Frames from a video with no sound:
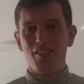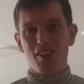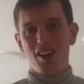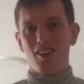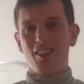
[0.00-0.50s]
the
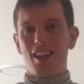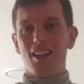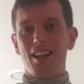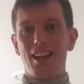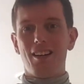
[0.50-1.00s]
final
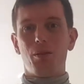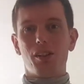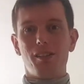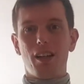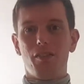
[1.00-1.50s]
thing, which I
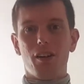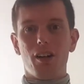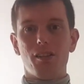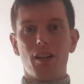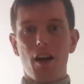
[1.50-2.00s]
said
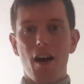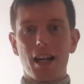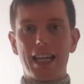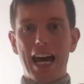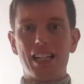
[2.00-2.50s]
first,
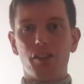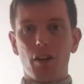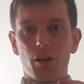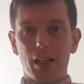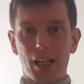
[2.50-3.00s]
cash
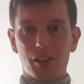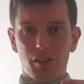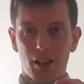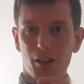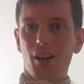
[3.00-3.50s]
flow, cash
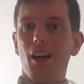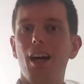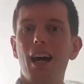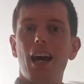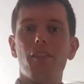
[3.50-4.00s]
flow.
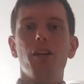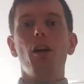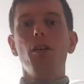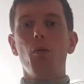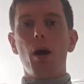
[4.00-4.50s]
If you don't
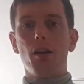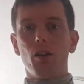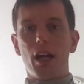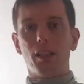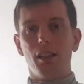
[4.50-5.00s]
know where your
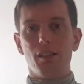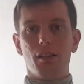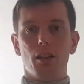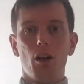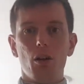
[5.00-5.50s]
cash is,
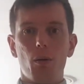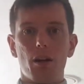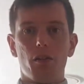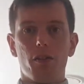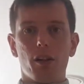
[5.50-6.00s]
you don't know where
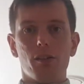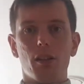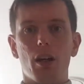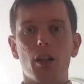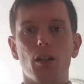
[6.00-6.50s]
your funds
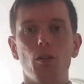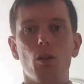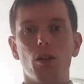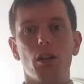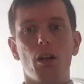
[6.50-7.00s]
are, you're not
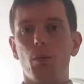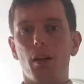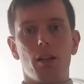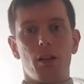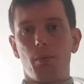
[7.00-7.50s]
going to know where
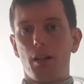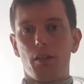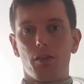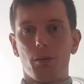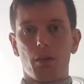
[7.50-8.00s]
you're going to be in a
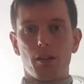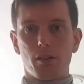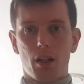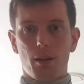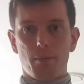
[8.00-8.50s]
few months'
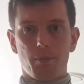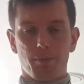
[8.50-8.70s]
time.